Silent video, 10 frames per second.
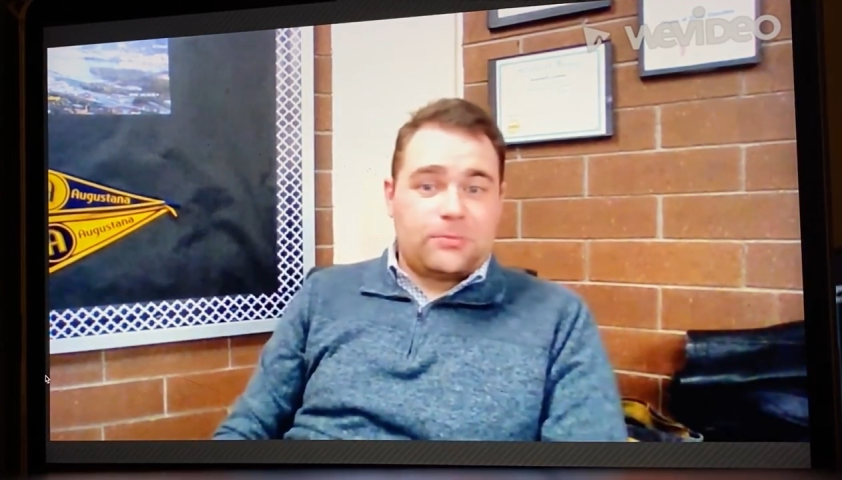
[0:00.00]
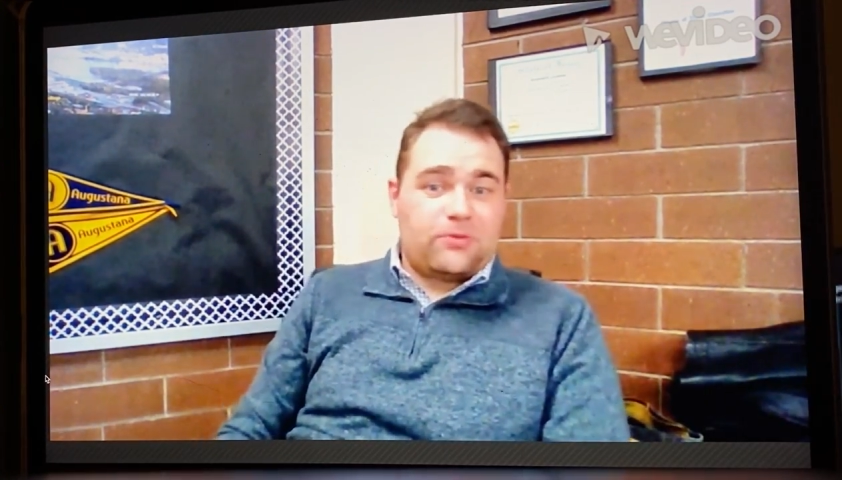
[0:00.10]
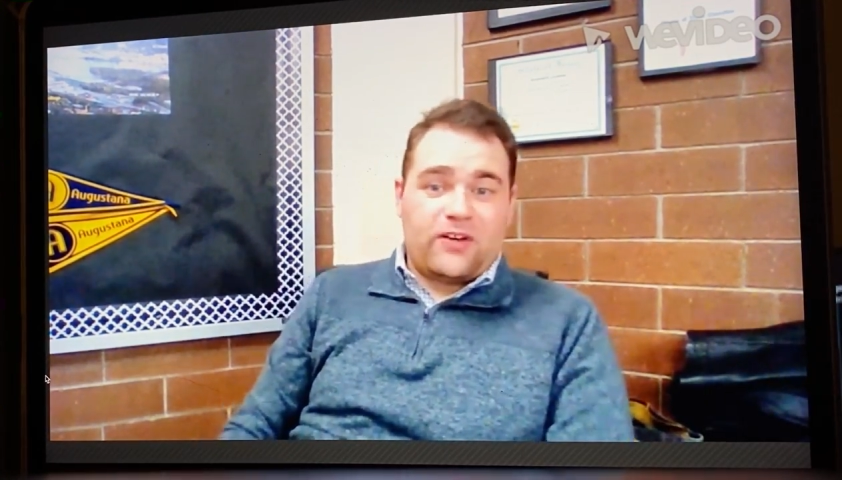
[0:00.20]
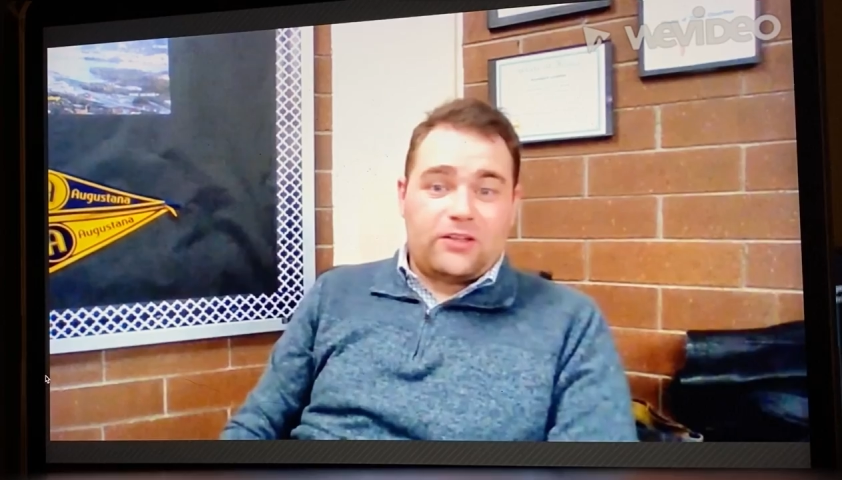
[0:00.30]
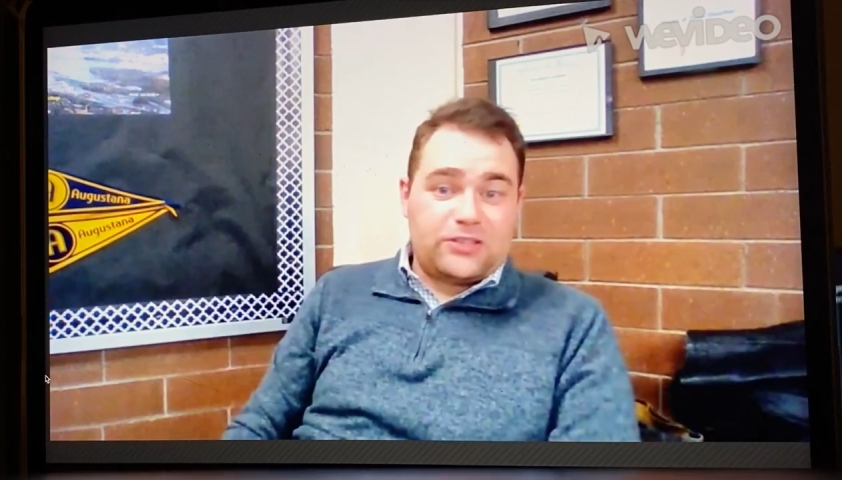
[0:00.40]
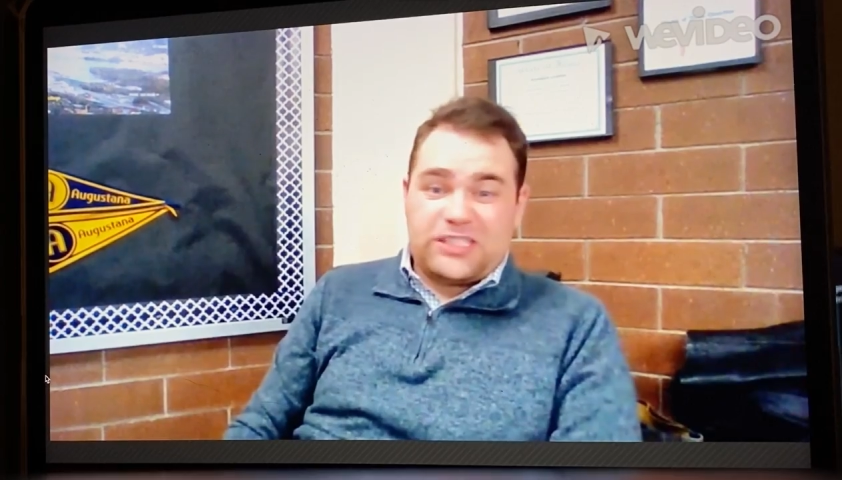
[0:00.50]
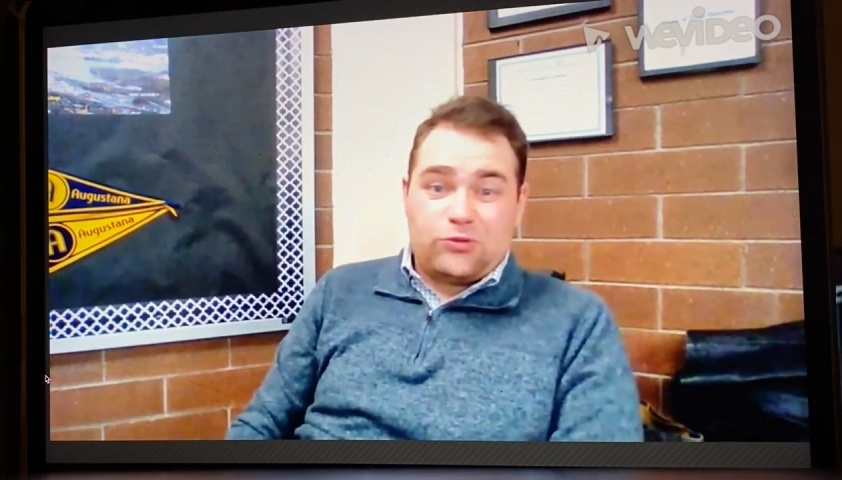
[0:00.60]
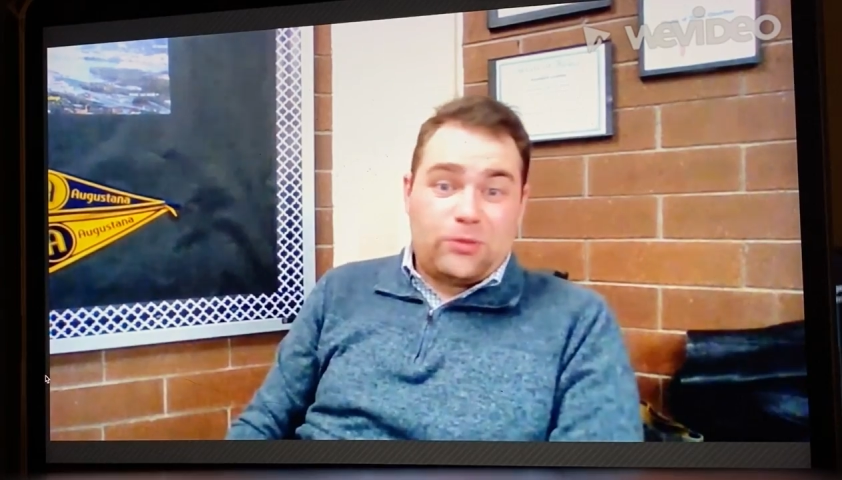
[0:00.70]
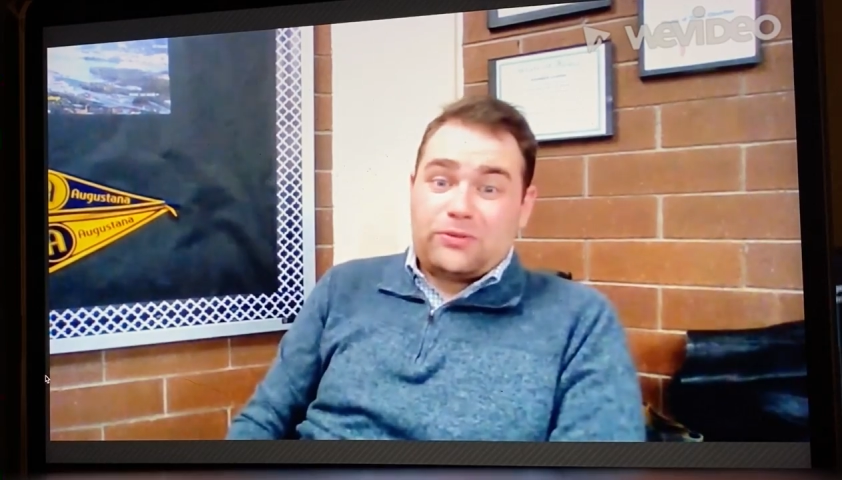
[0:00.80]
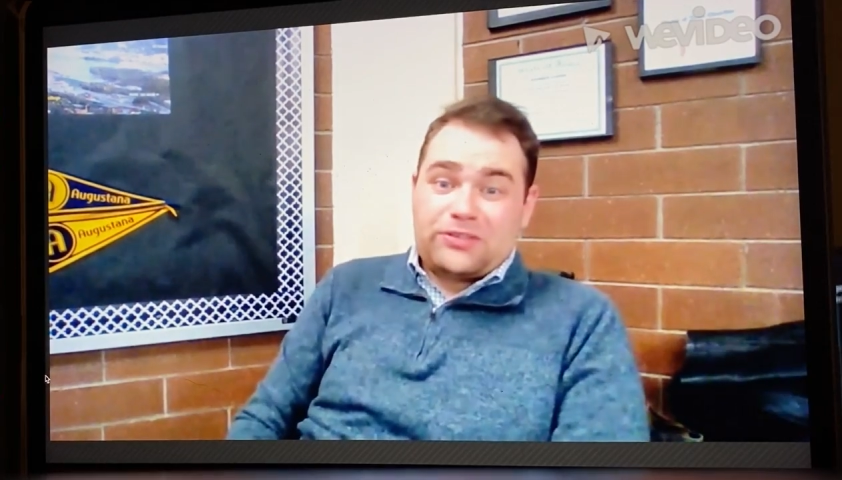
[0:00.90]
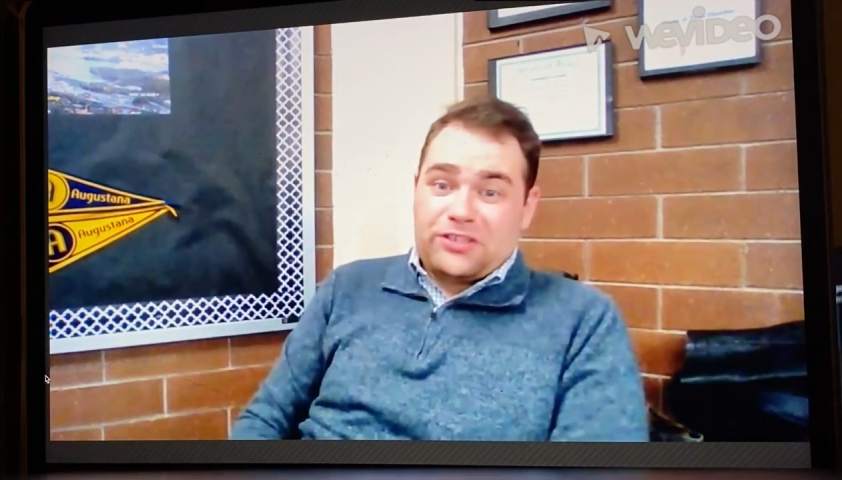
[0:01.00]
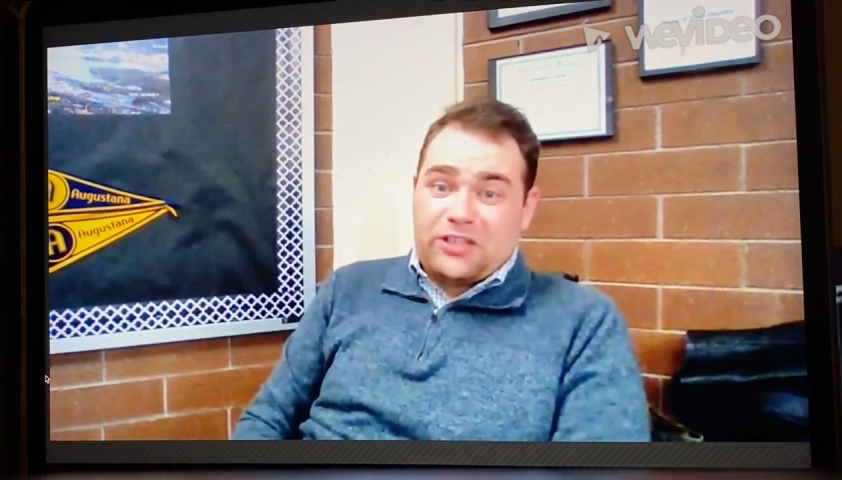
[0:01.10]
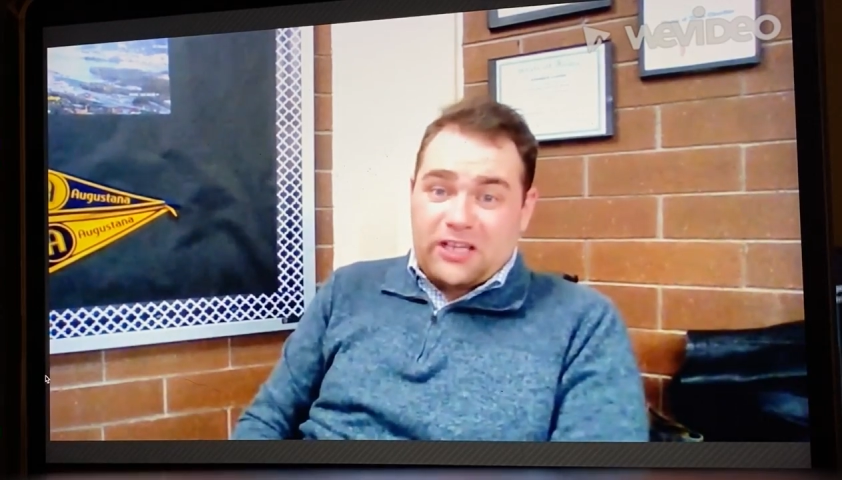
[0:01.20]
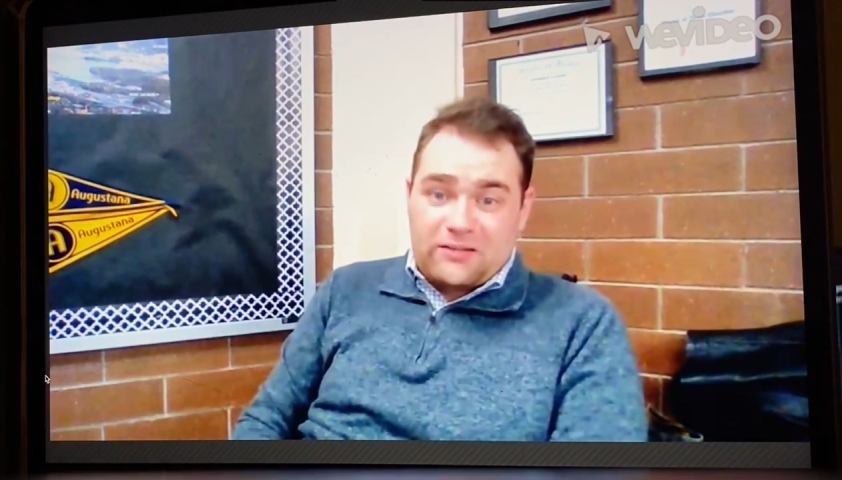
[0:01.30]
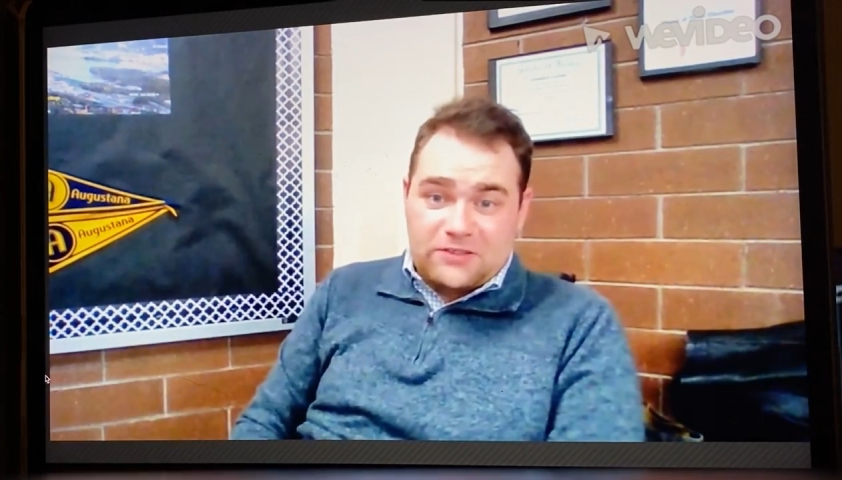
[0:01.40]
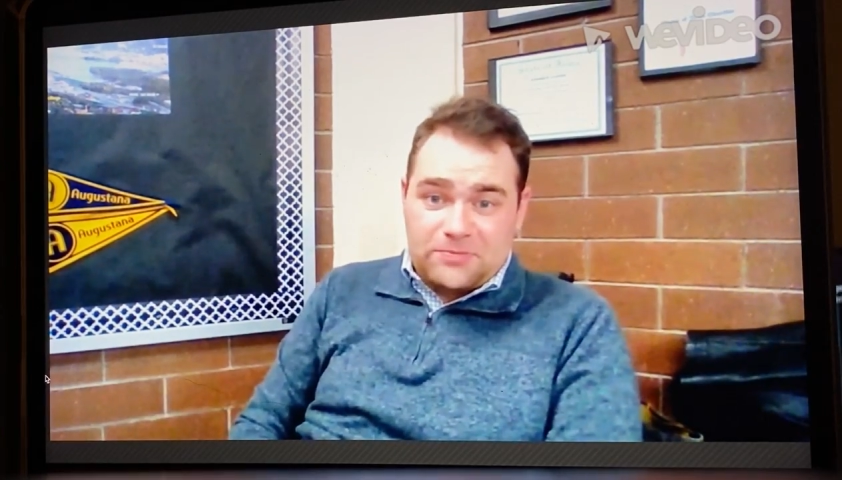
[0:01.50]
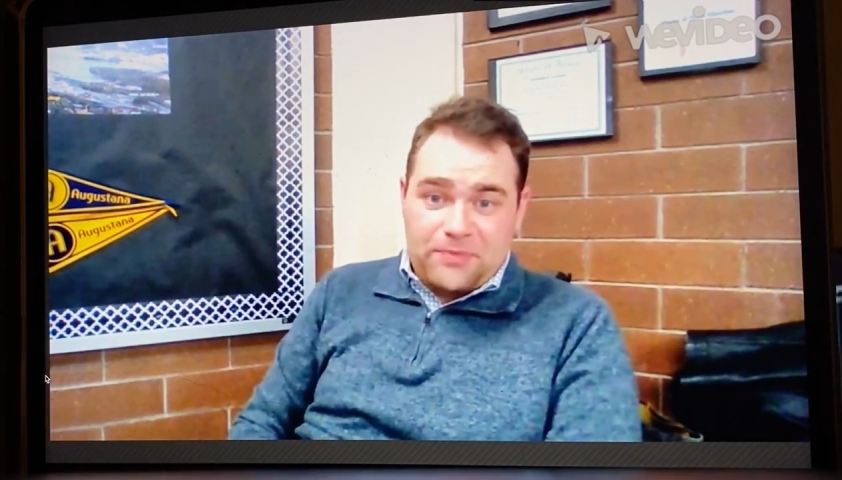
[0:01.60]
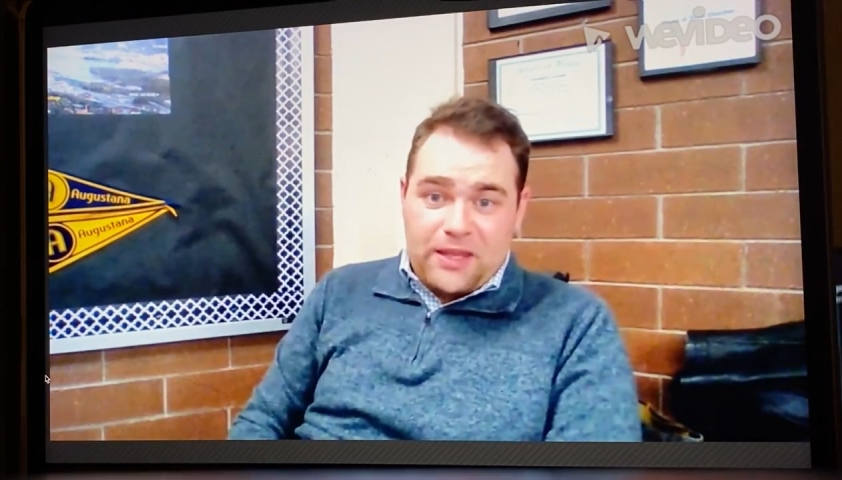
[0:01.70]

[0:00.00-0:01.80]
it follows us into our personal lives.